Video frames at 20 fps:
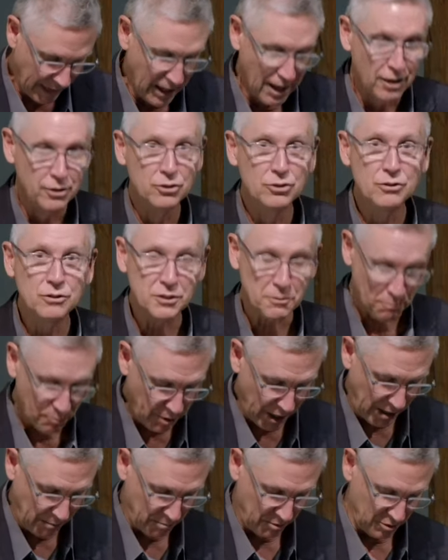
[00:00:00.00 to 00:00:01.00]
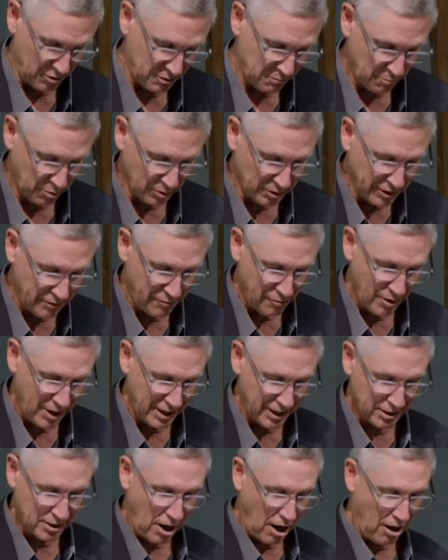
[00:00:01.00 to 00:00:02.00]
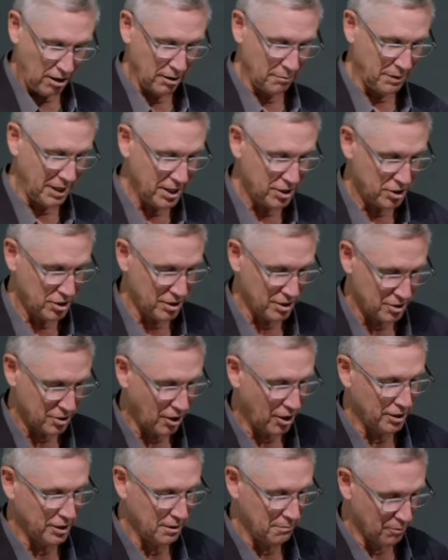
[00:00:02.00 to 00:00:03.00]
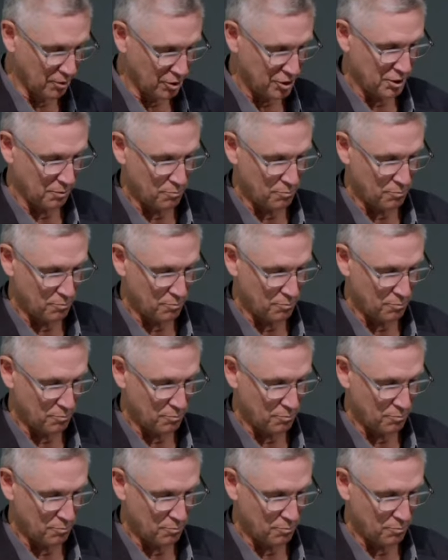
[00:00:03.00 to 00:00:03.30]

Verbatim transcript: Newspapers proliferated column inches on the emerging